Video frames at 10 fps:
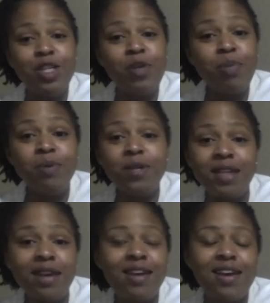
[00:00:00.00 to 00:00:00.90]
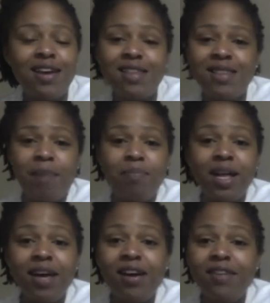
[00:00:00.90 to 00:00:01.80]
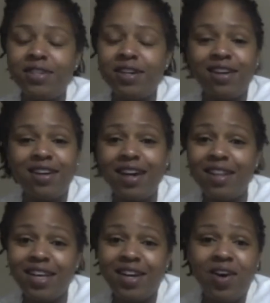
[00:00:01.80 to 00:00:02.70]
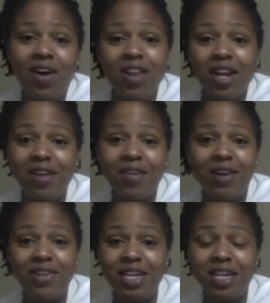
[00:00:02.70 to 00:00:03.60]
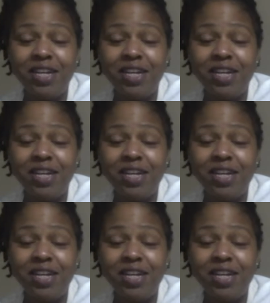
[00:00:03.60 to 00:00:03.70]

Super Bowl Sunday and that playoffs are kind of like a holiday around here.